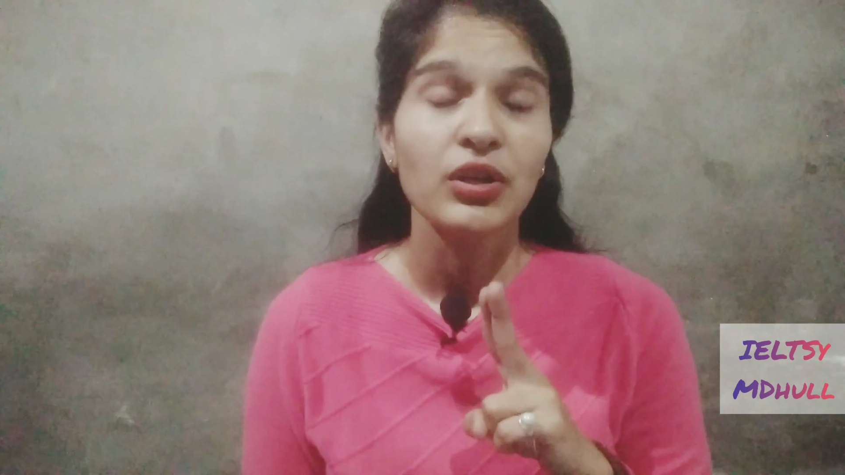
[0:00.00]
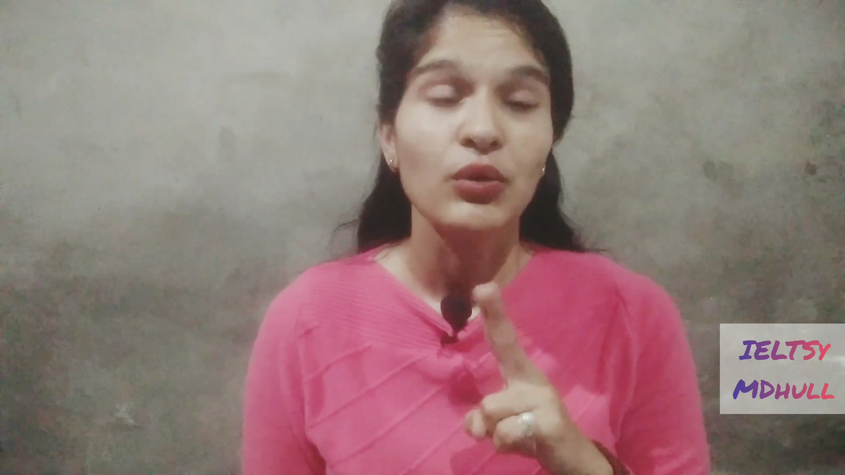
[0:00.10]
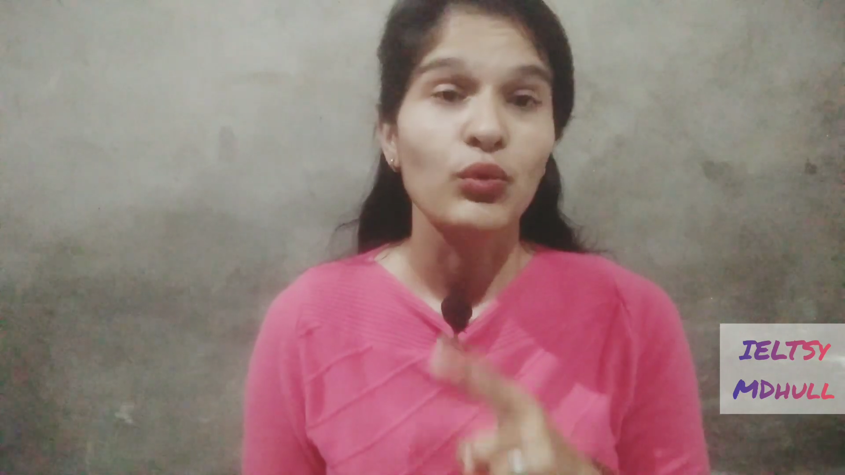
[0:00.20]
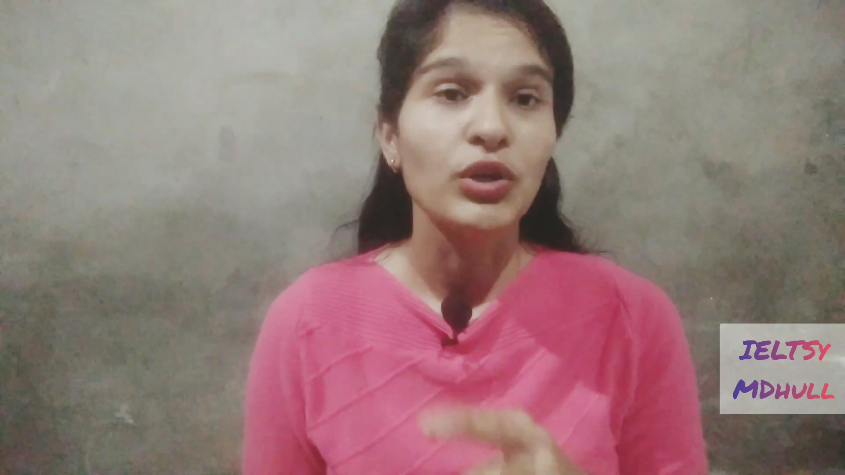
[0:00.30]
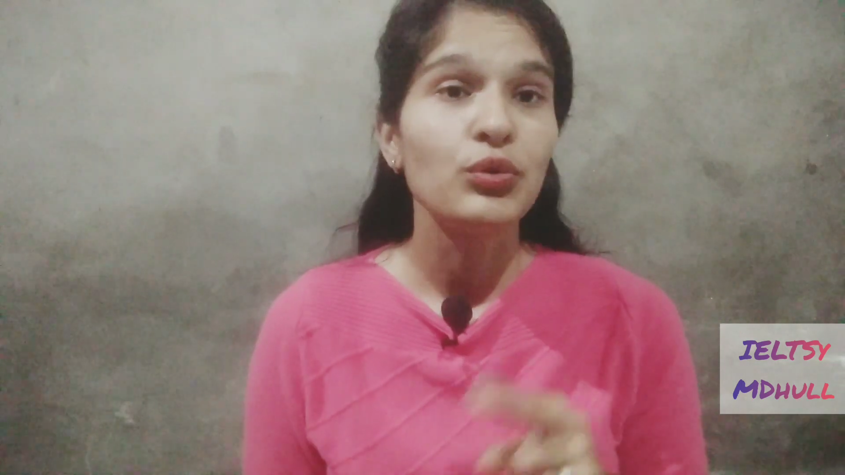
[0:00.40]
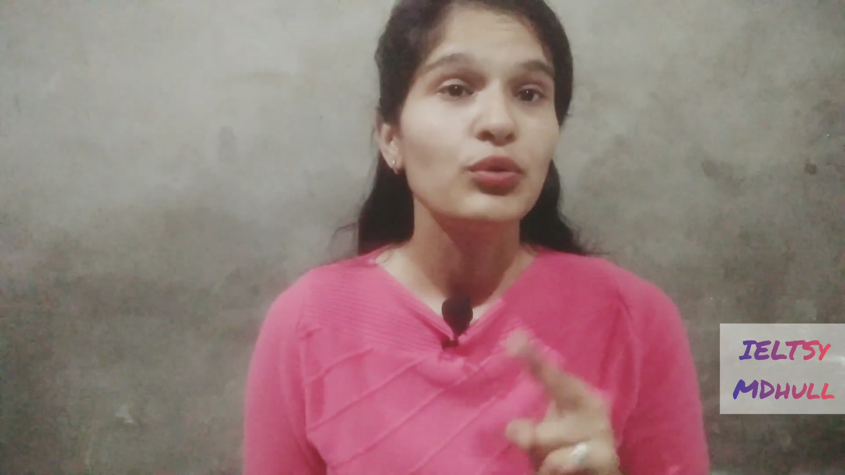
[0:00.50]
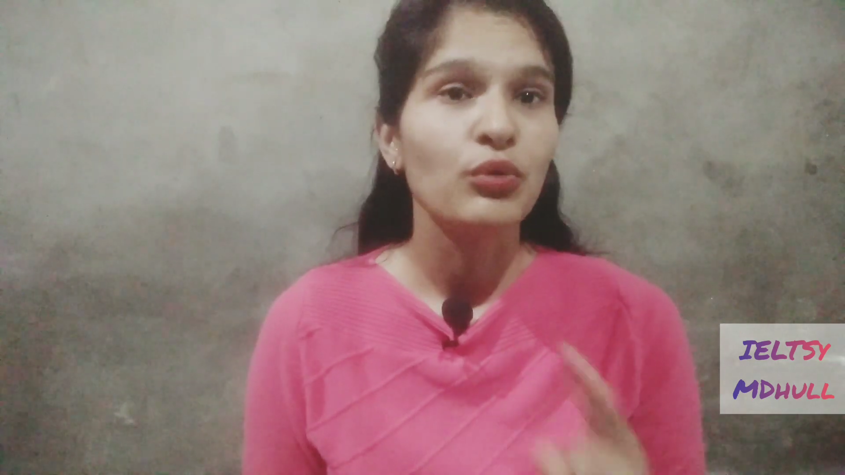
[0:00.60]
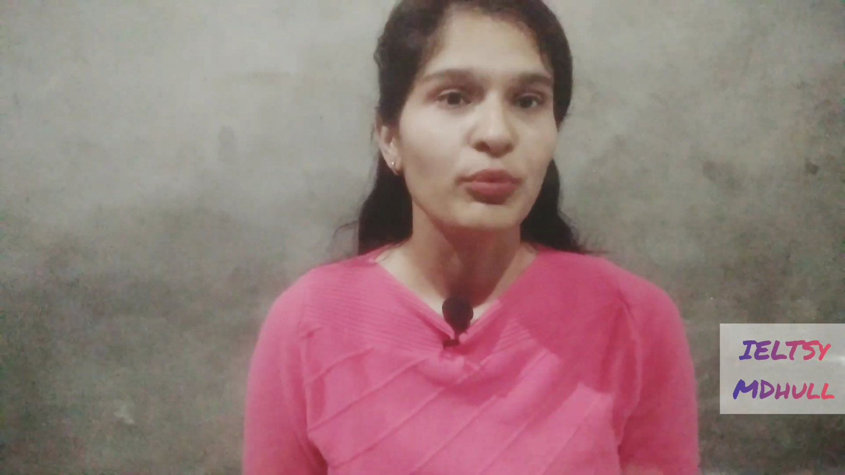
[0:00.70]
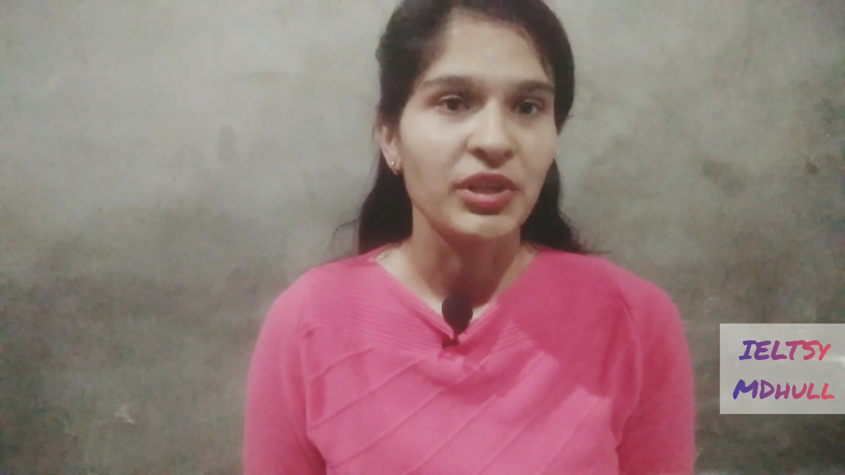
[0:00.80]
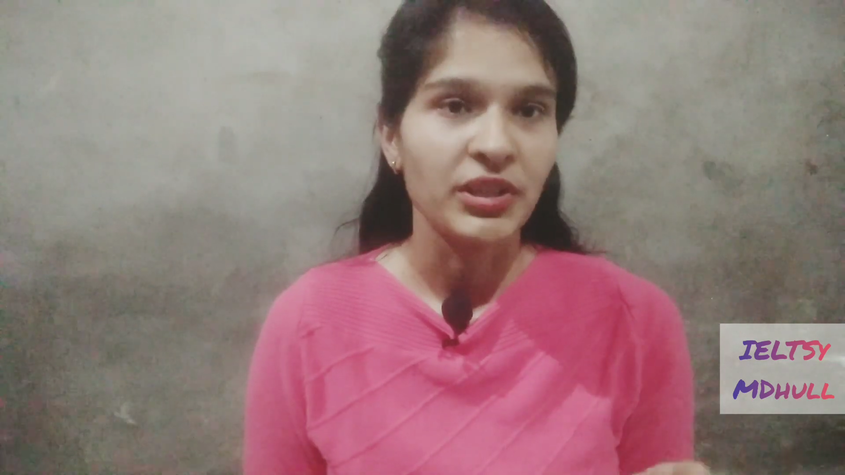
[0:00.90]
1 to 2
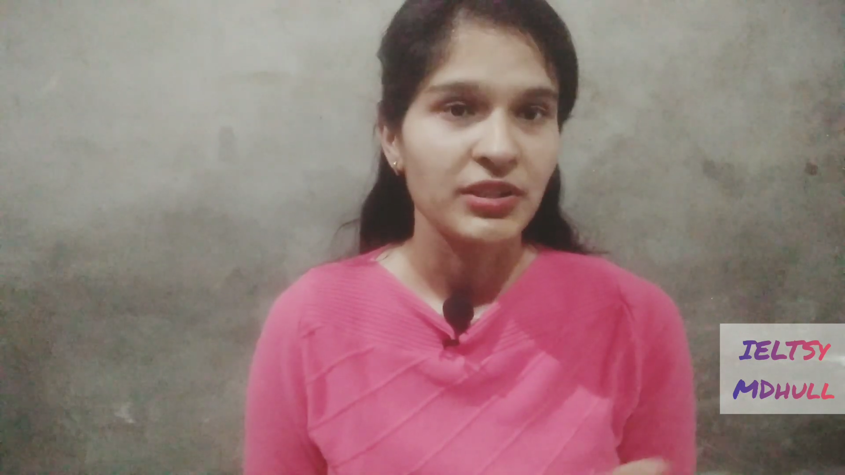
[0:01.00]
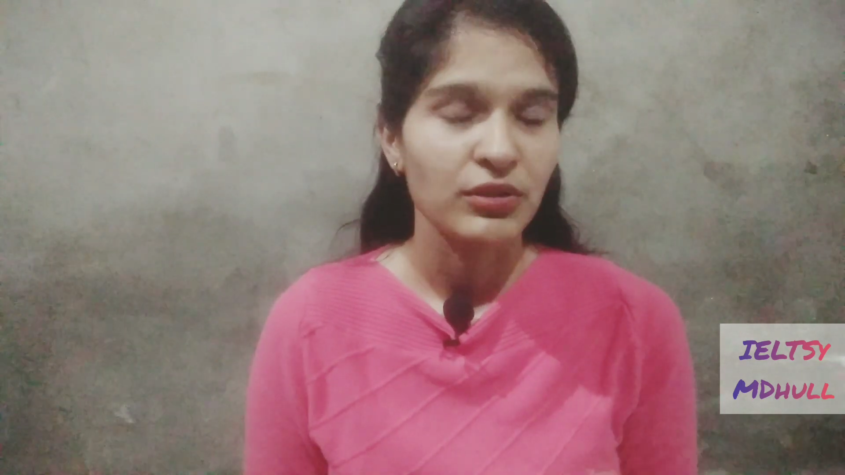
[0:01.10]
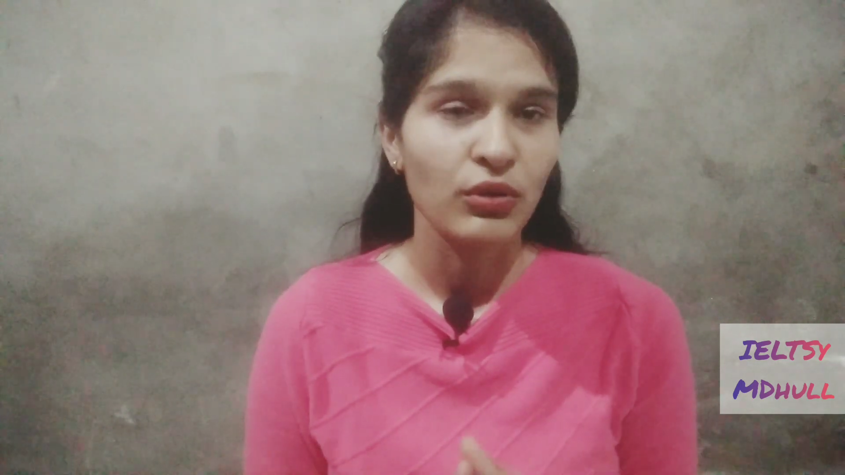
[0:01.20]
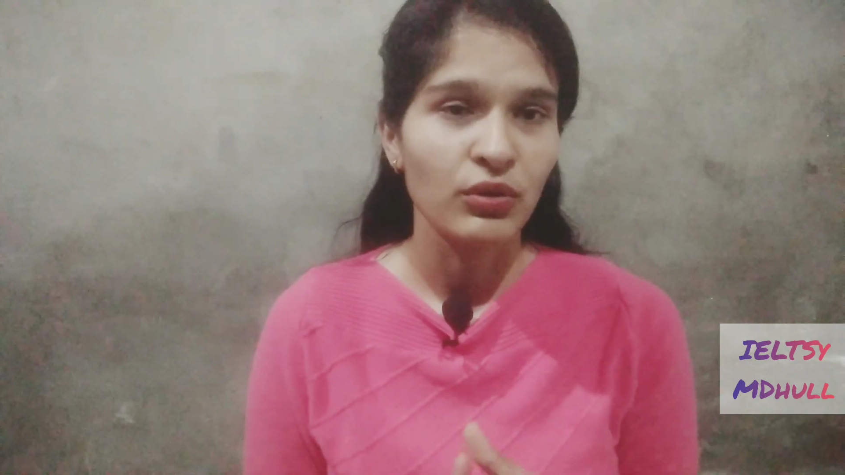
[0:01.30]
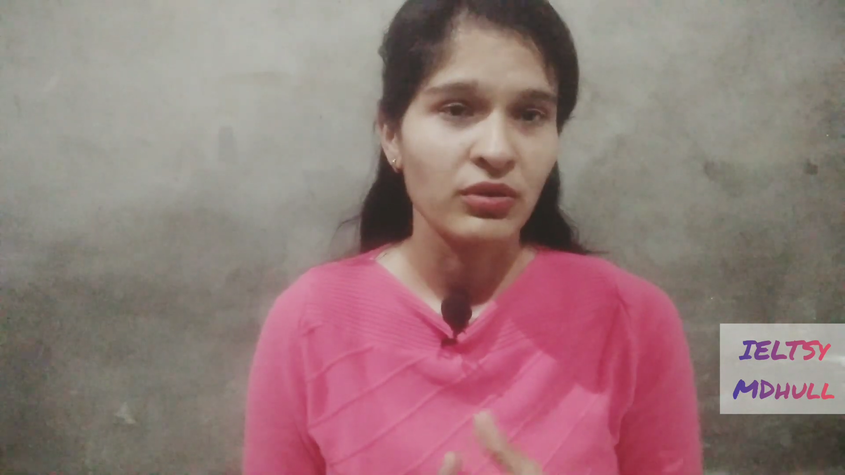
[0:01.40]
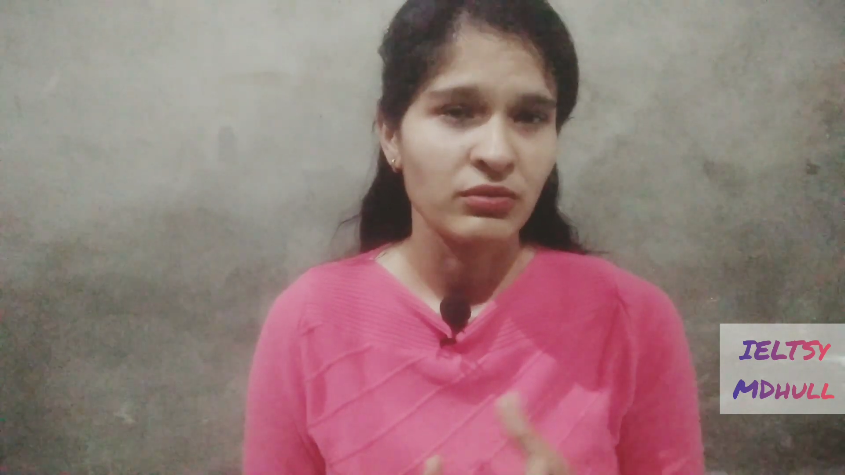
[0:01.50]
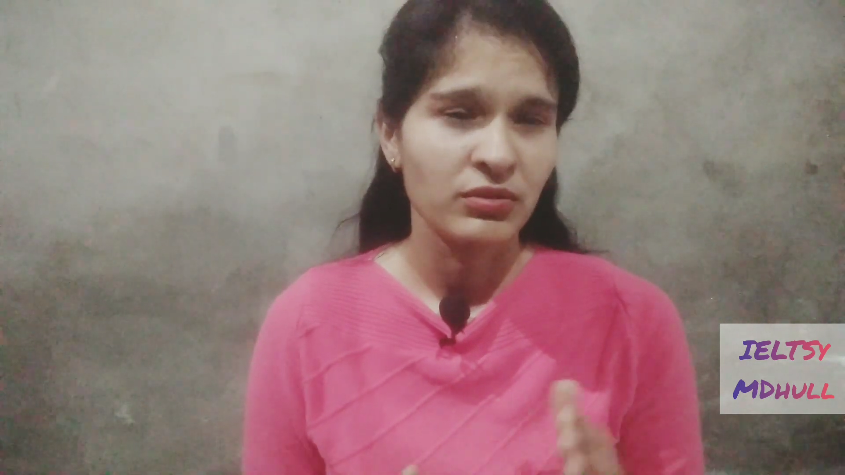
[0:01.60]
minutes, or